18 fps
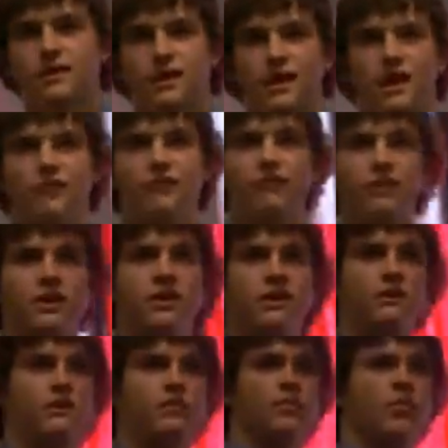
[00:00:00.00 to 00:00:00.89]

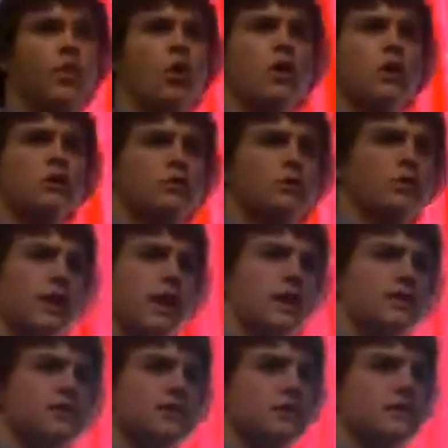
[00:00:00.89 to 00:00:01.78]
every broken
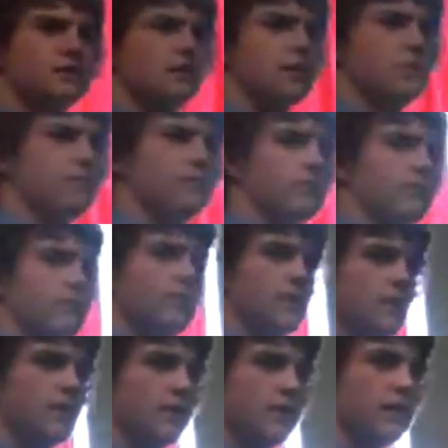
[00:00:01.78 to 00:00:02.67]
relationship,
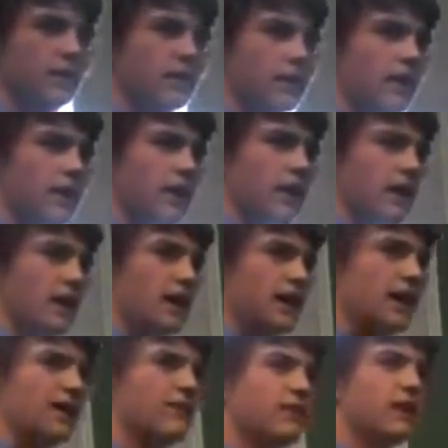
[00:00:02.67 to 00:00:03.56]

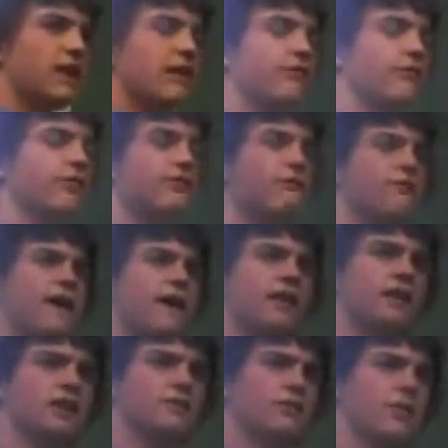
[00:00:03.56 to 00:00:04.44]
and even every
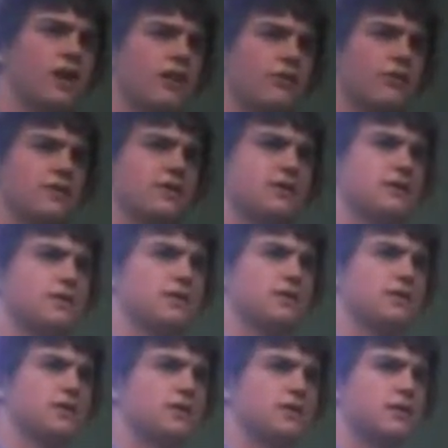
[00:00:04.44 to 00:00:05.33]
failing marriage
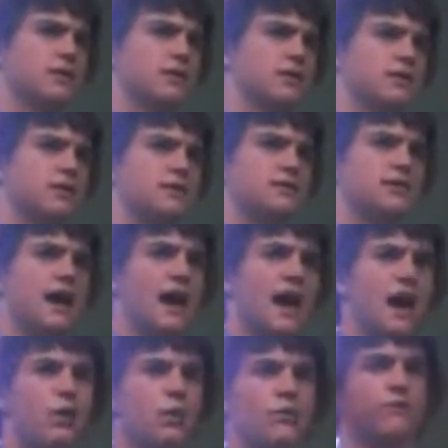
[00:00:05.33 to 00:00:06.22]
to
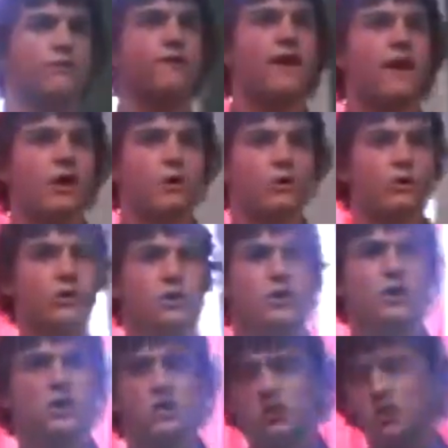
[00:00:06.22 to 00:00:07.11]
our failure
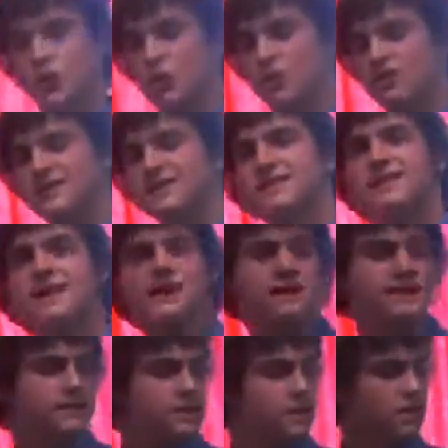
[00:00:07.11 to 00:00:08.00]
to
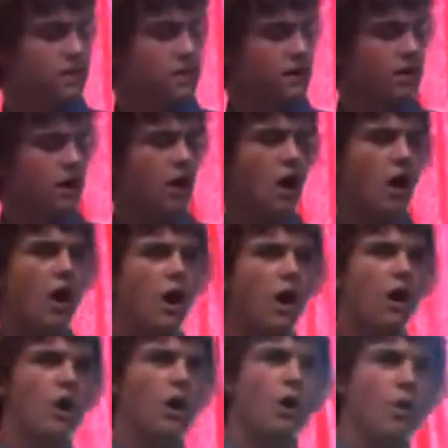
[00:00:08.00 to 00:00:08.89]
insist
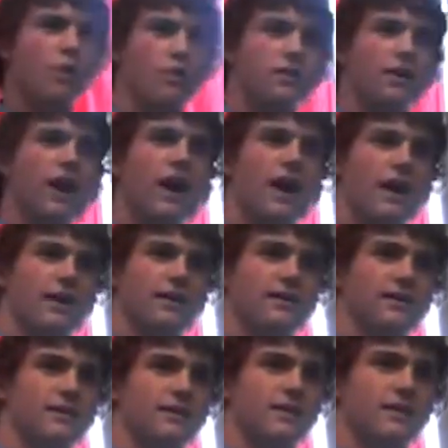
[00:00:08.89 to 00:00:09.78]
on God
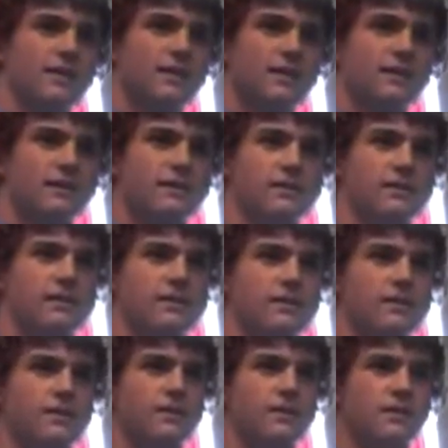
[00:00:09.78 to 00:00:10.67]

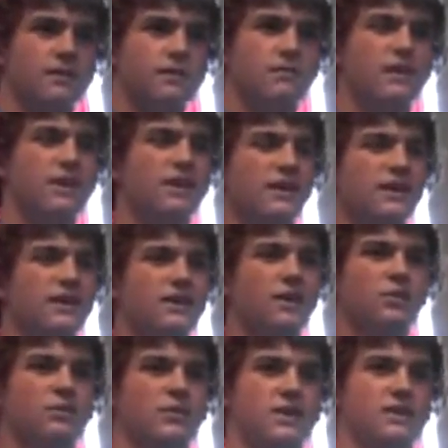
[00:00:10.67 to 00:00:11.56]
being in
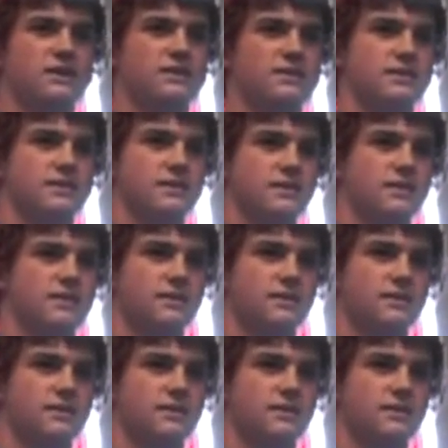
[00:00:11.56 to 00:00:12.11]
our midst.